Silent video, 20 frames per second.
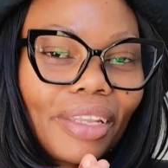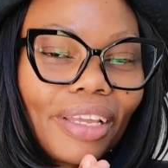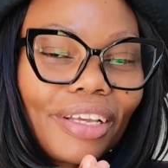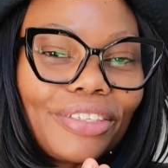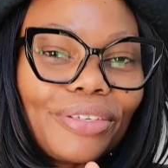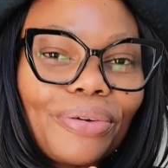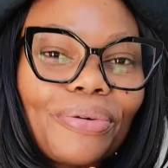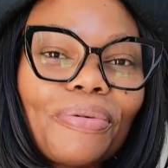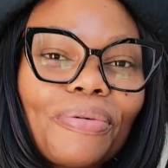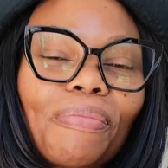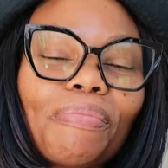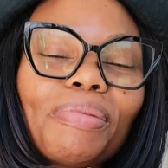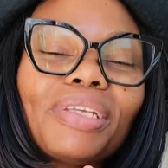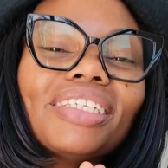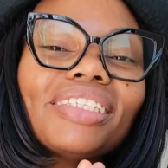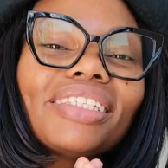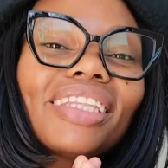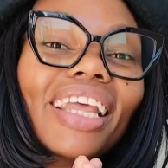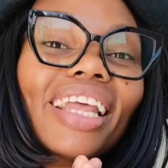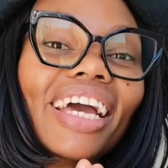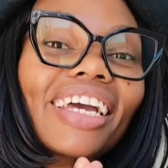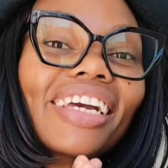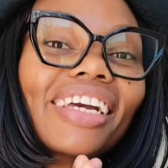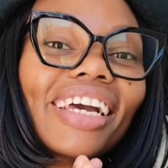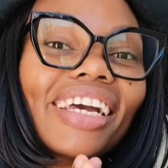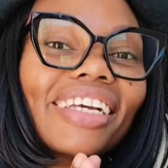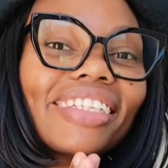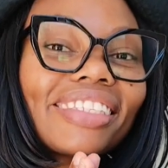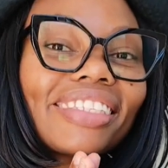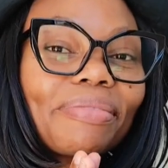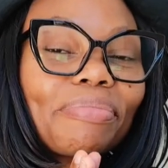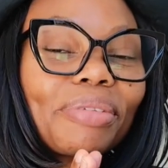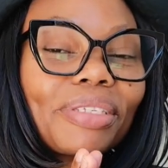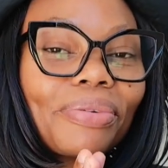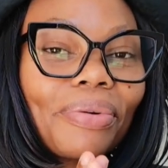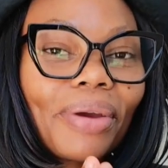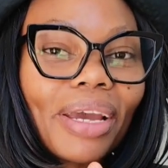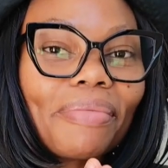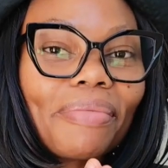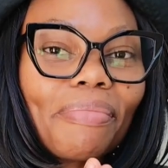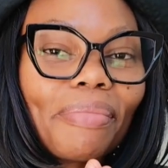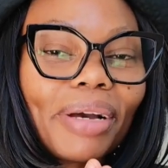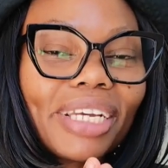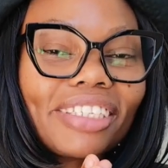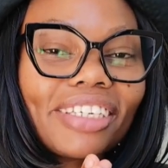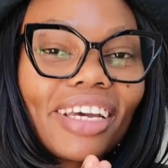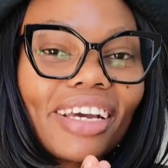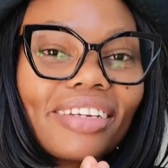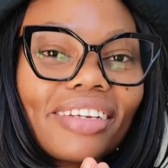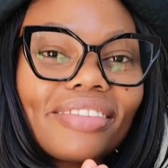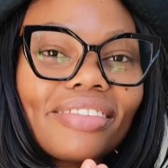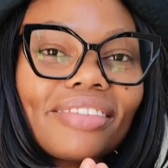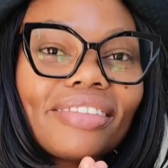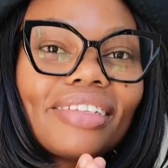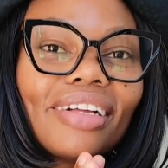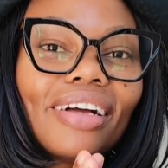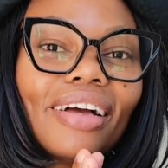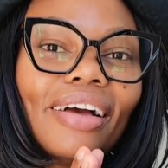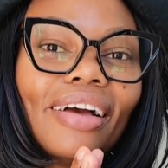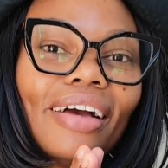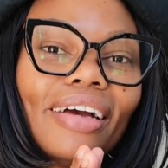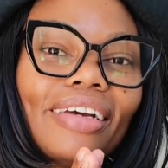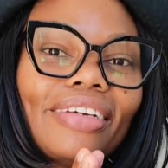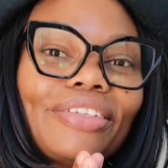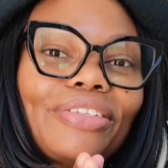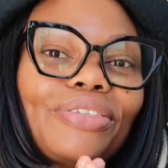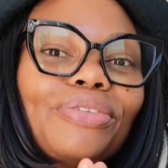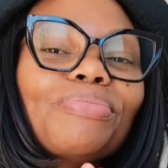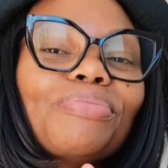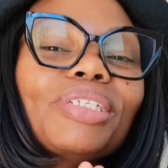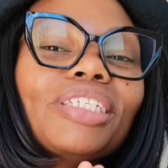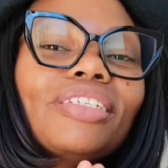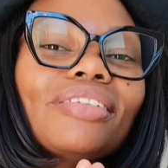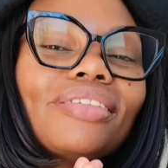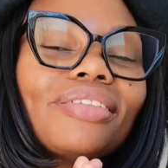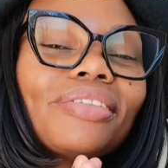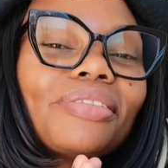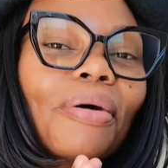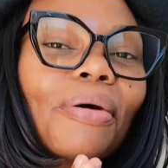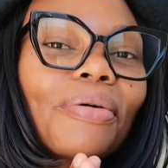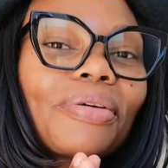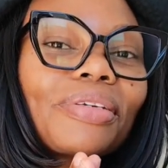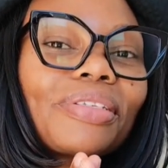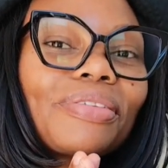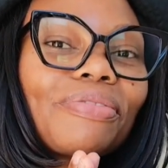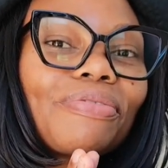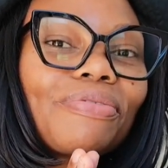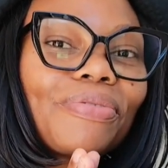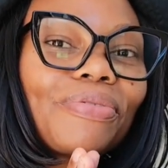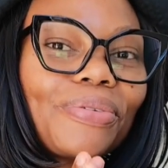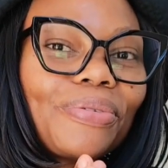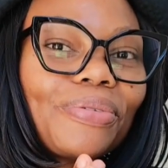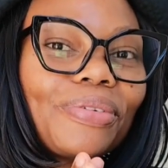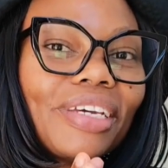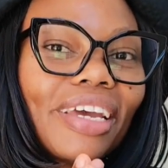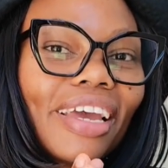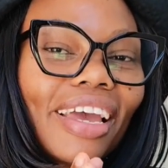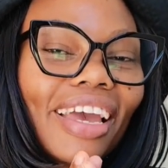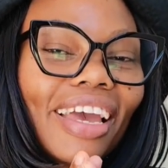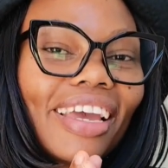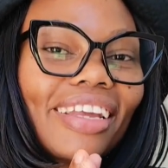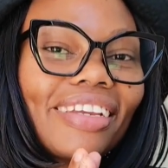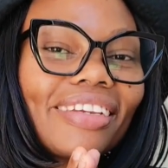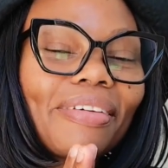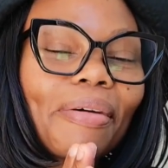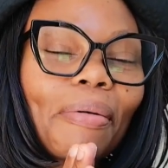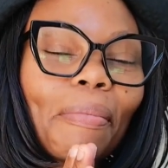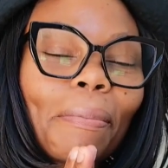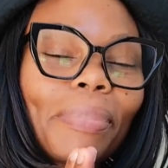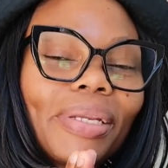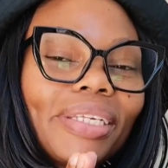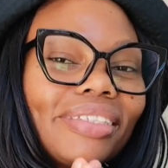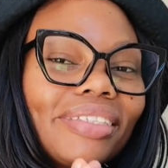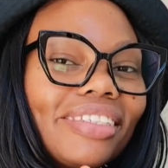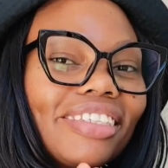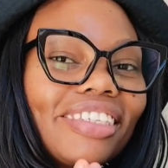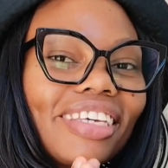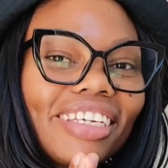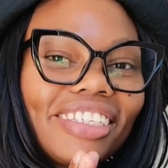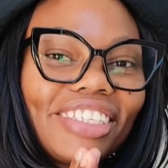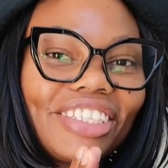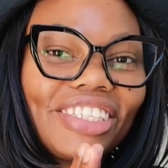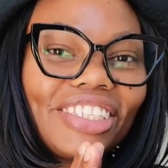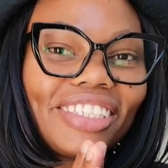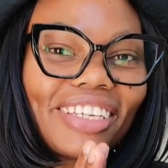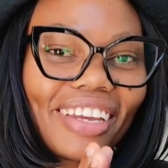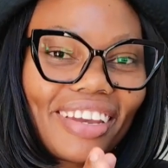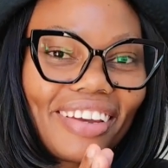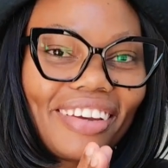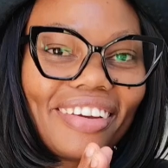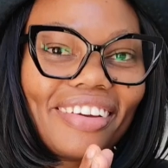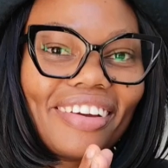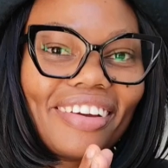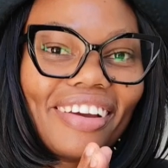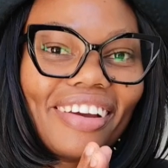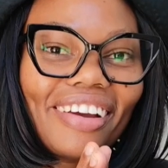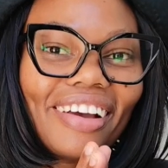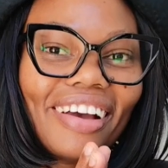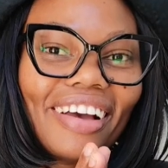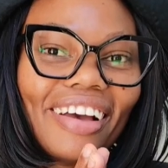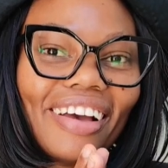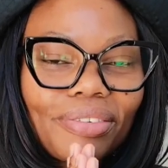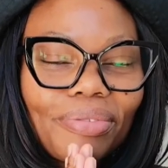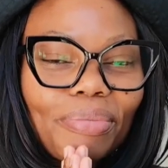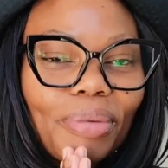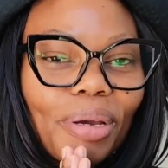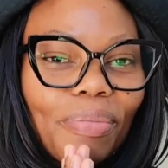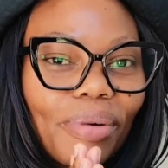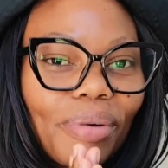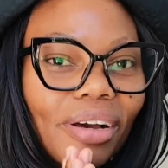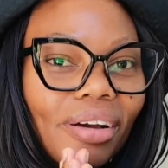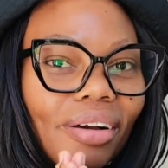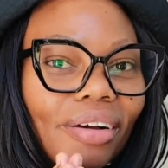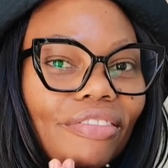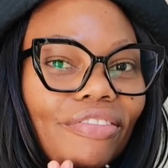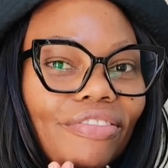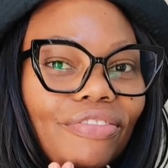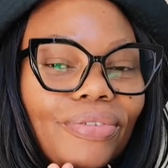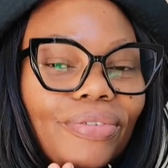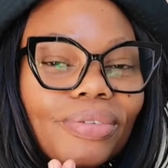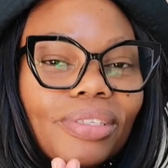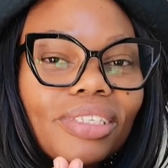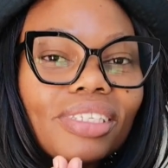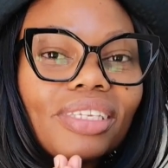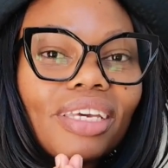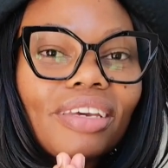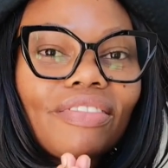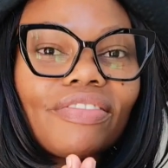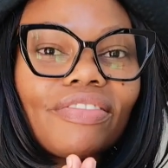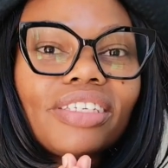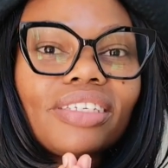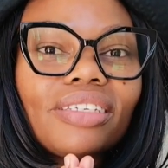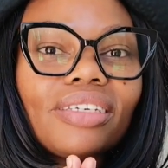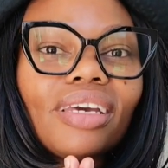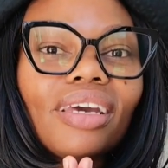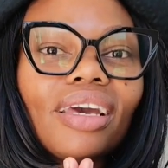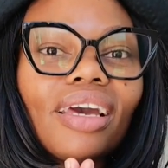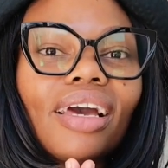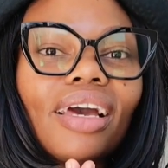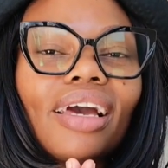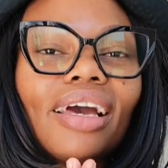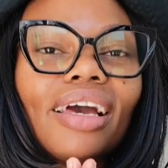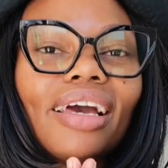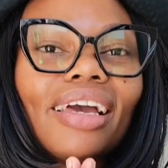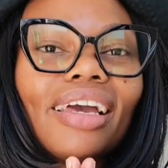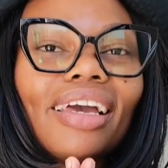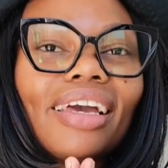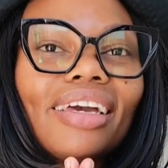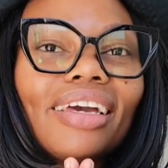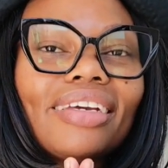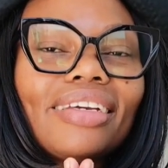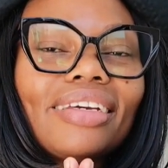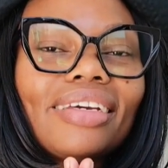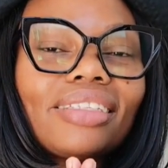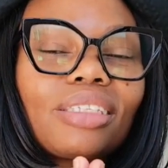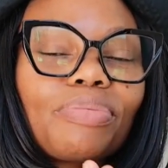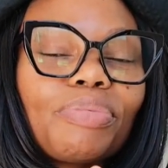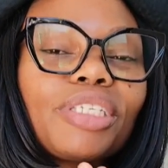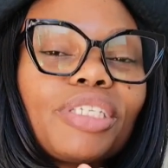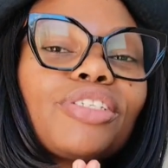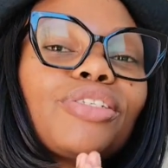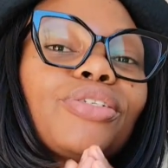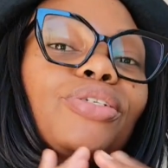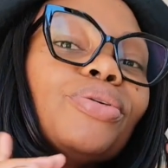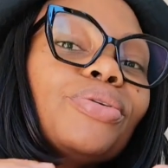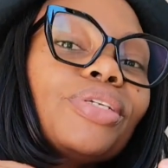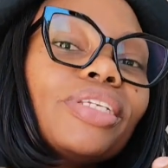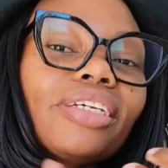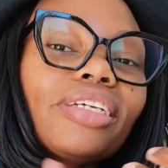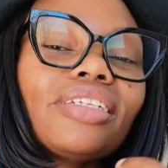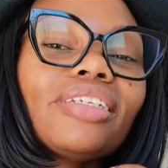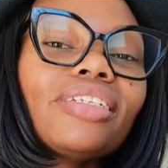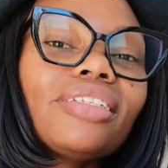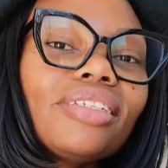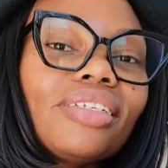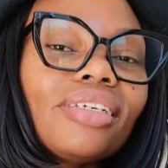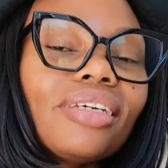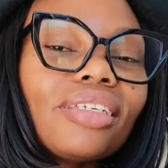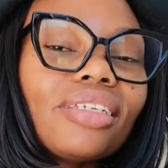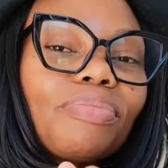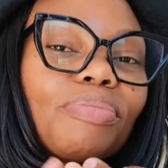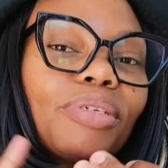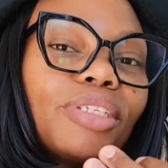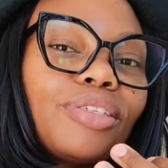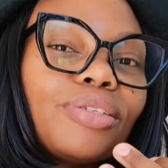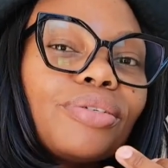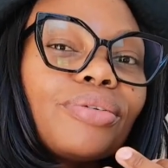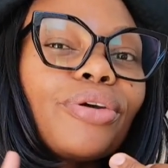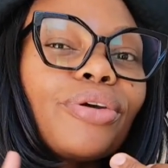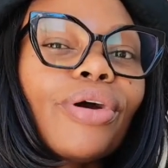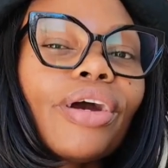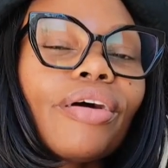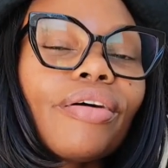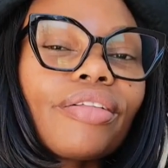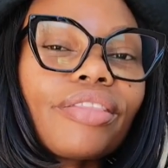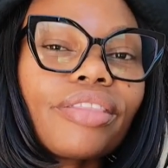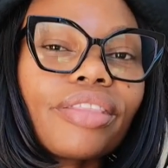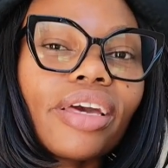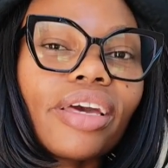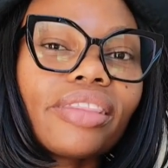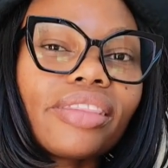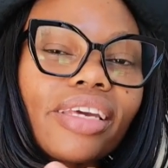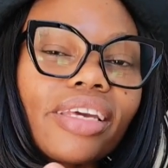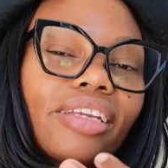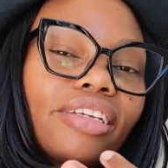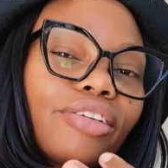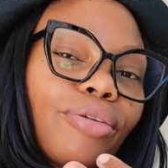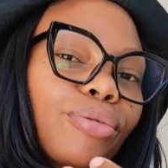So please like and subscribe my channel, Tumi Talks Food, and please share. Remember, food safety, it speaks to your dignity, it speaks to your health, and then it